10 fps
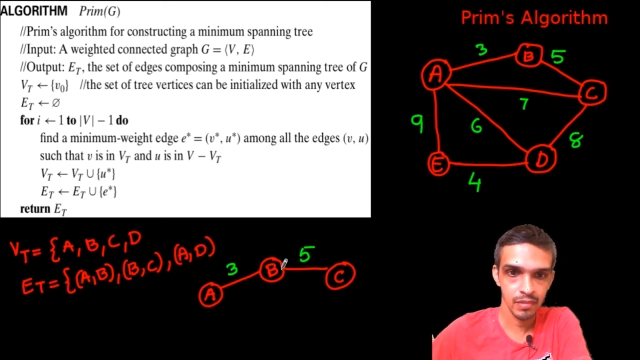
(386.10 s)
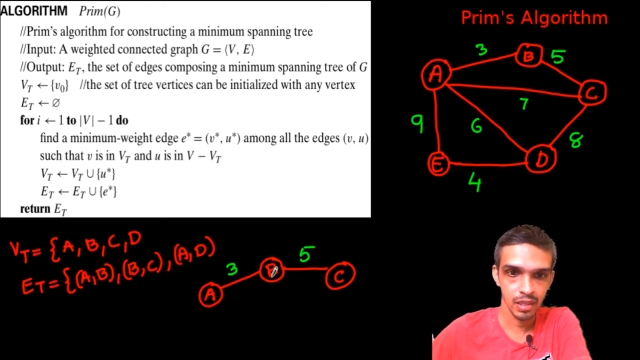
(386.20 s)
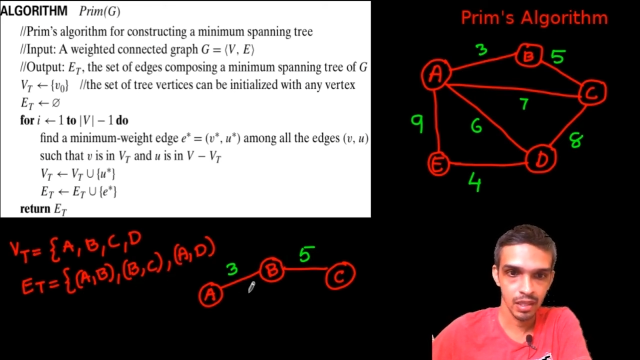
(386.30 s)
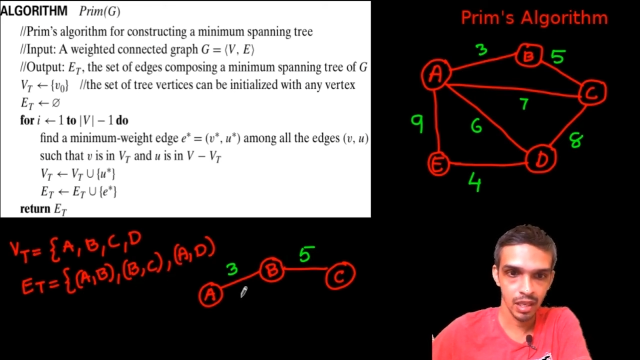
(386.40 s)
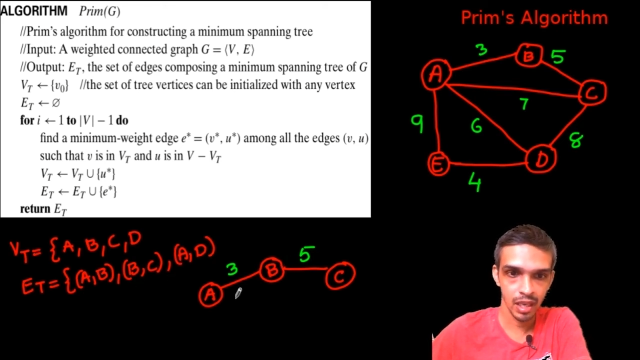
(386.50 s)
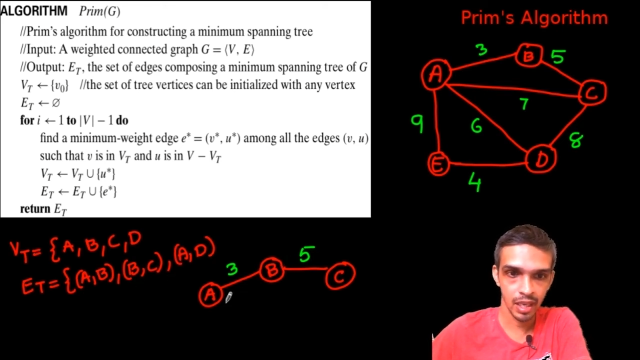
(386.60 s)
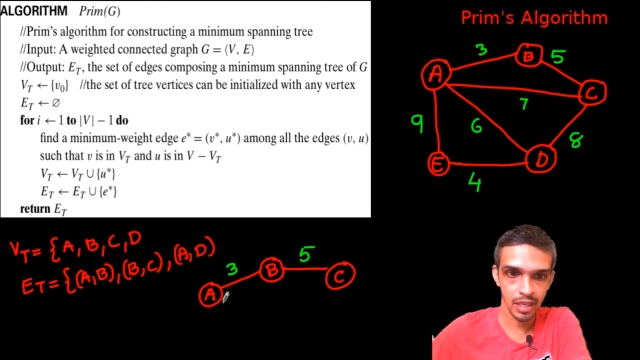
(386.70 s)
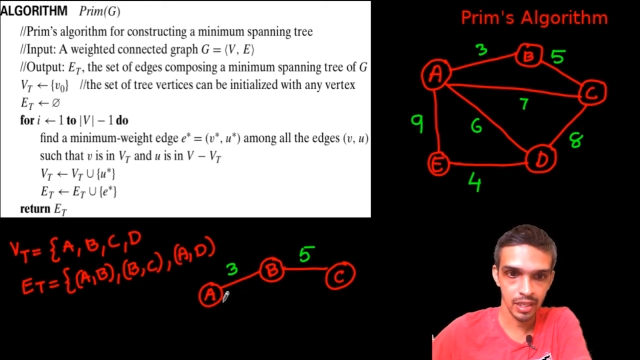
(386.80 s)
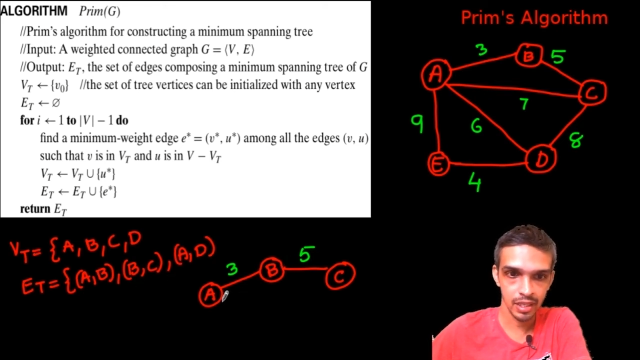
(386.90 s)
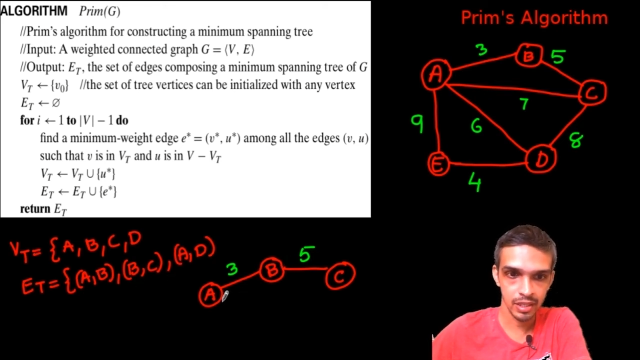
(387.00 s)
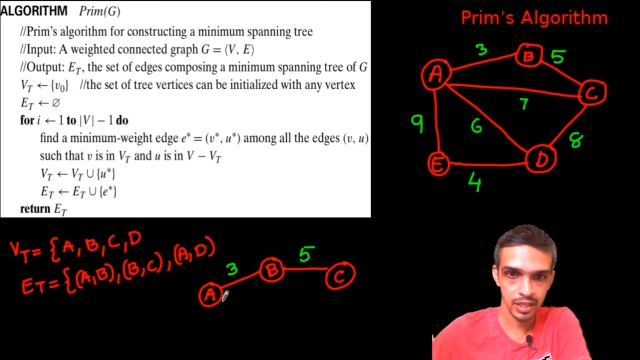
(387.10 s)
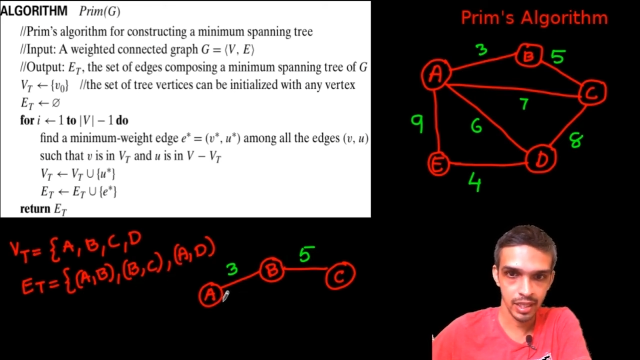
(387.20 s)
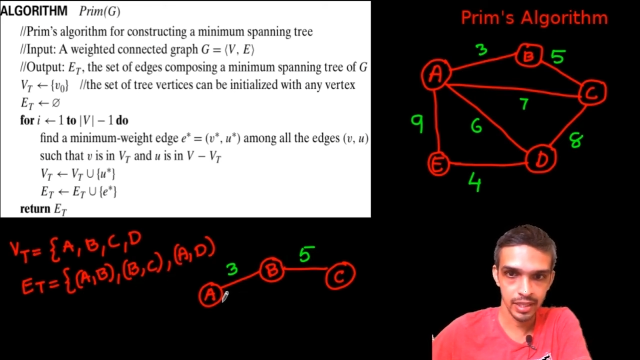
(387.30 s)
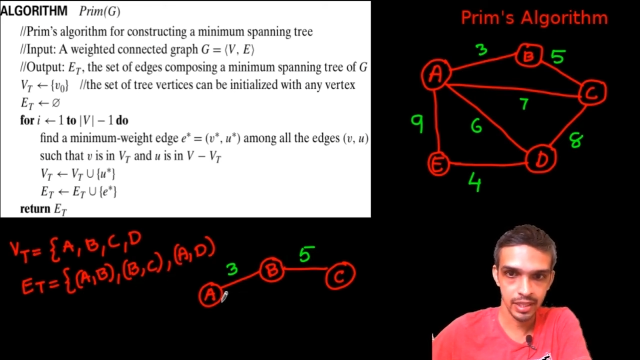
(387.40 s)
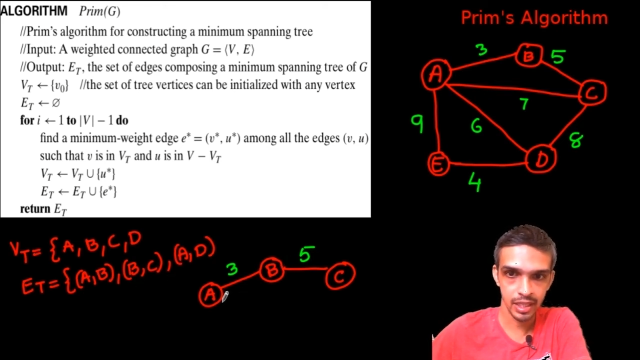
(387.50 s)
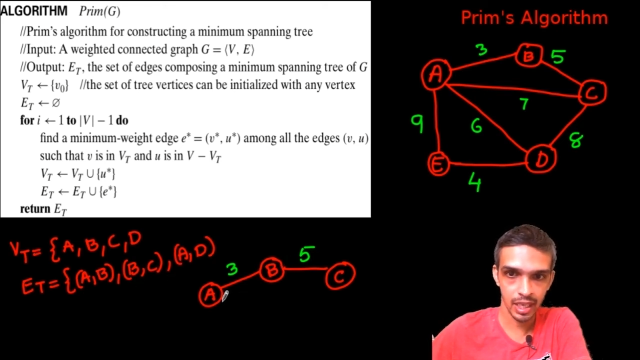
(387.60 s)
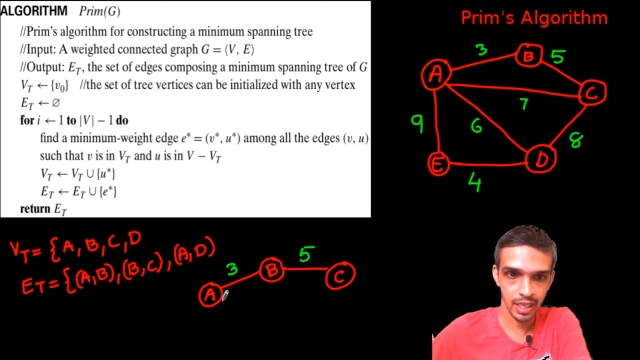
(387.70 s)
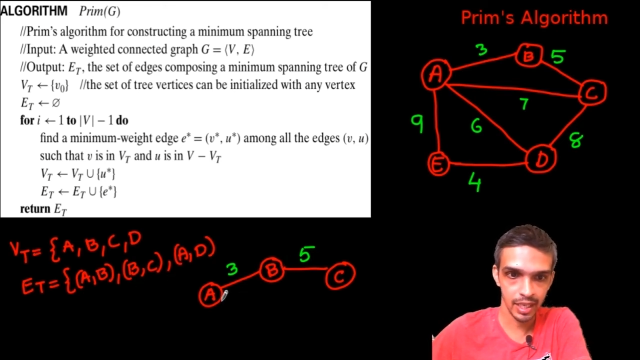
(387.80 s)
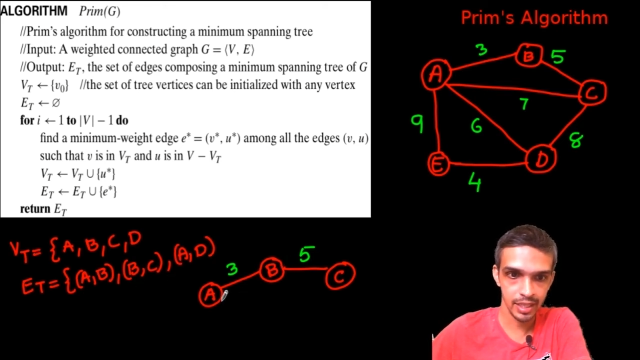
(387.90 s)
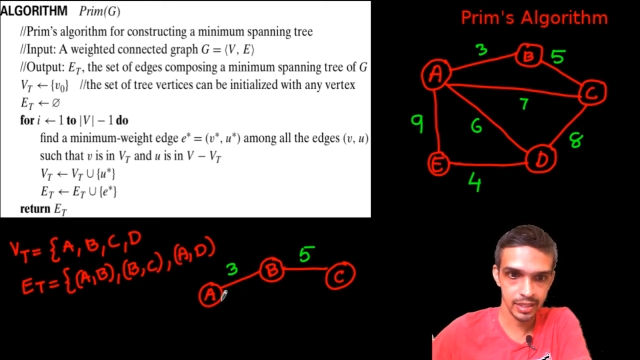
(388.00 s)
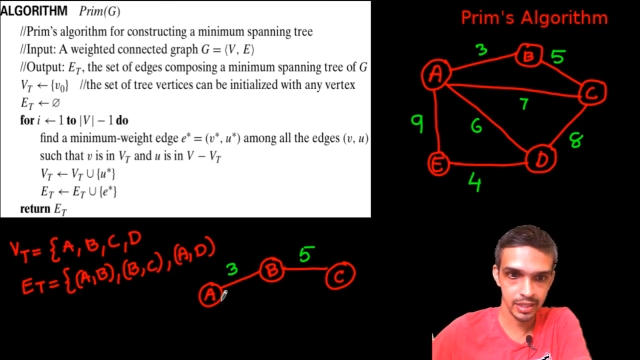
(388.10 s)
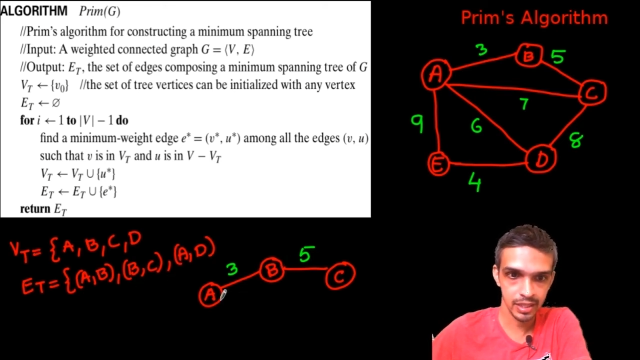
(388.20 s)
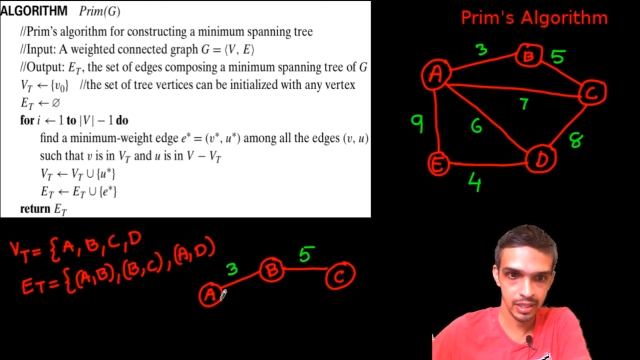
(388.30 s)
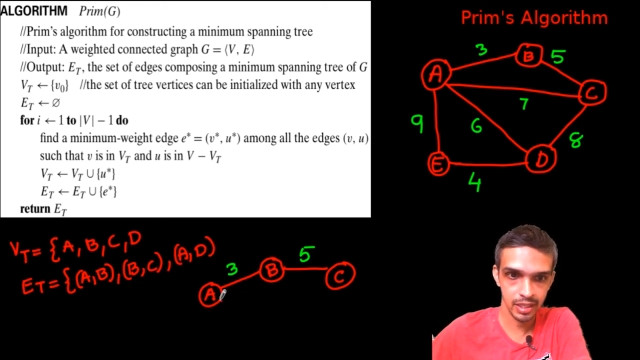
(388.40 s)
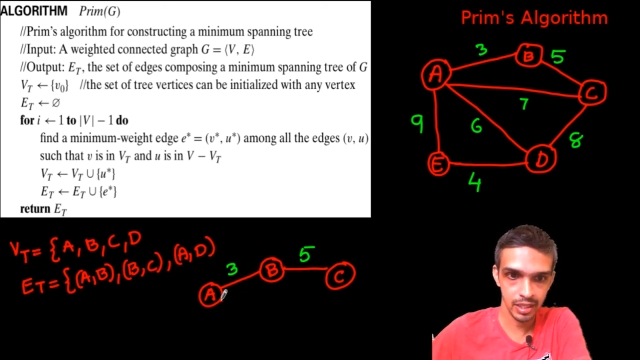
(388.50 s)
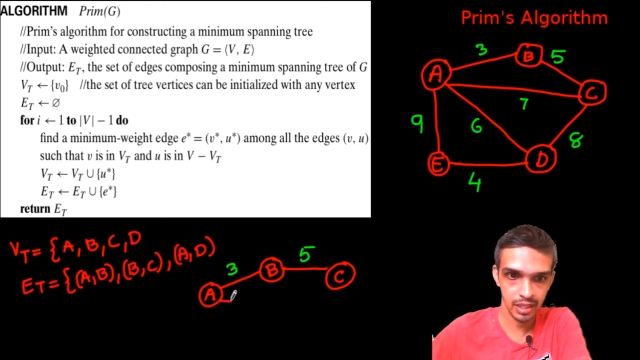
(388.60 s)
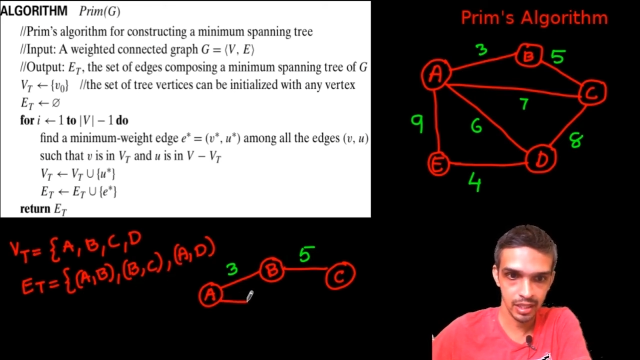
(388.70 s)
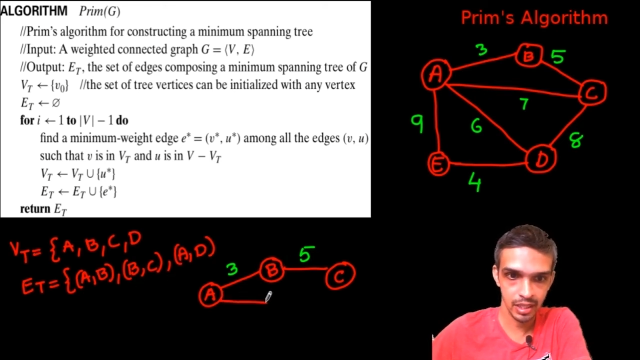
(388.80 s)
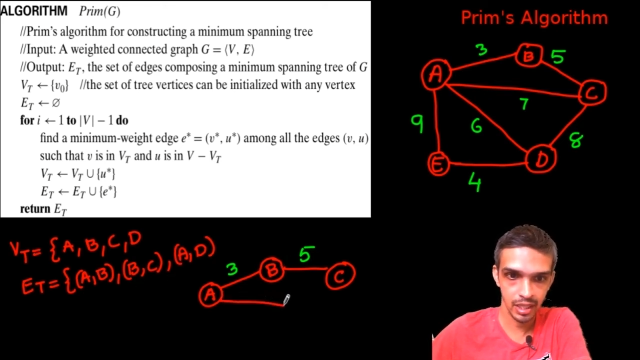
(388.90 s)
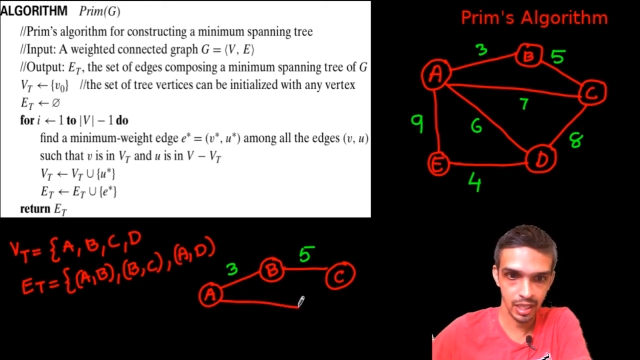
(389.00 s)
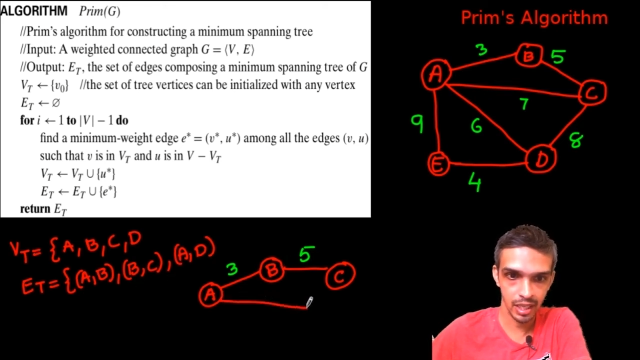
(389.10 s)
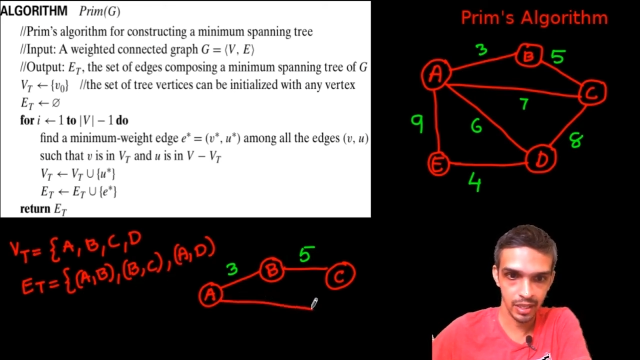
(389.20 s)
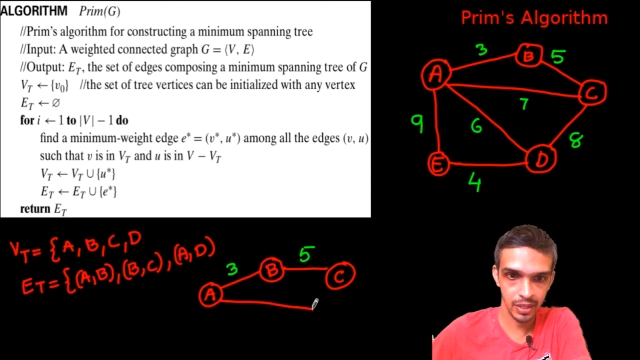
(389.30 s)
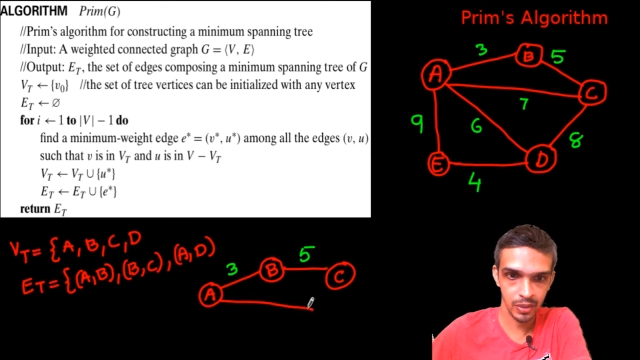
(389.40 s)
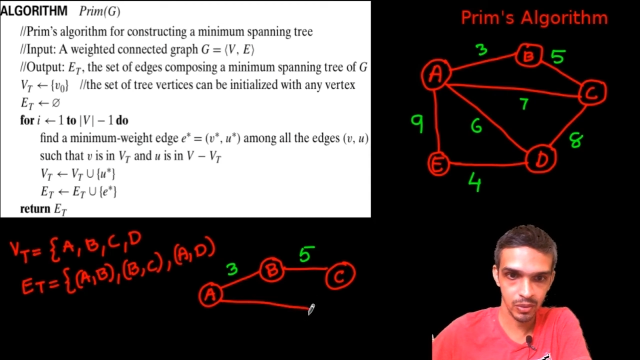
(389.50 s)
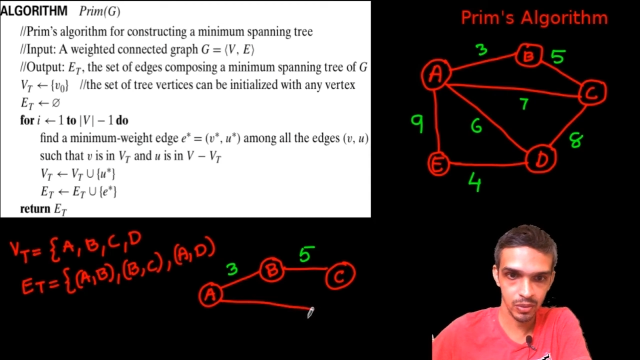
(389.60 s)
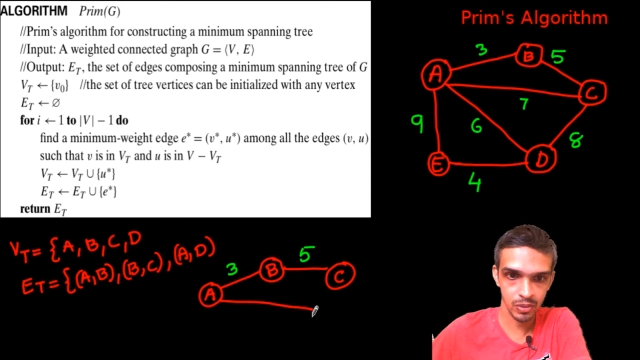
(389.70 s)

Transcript: and the edge added is A to